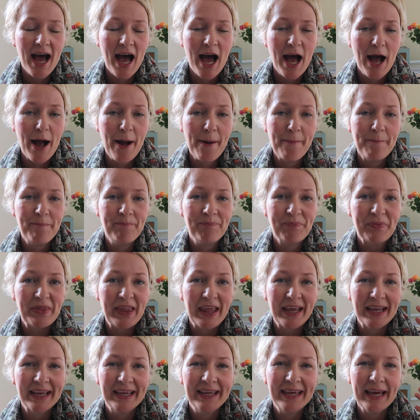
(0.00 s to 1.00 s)
um,
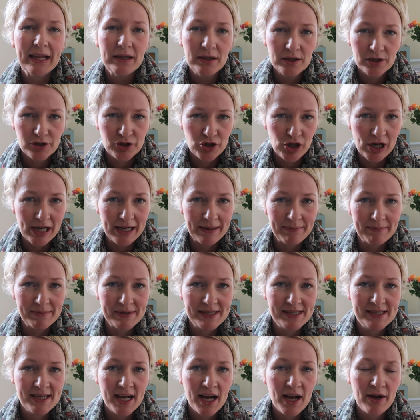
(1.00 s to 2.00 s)
like guilt
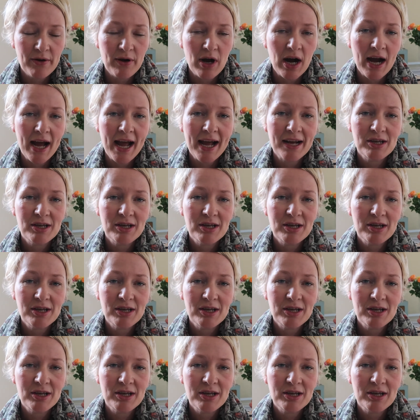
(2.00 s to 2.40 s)
dreams so i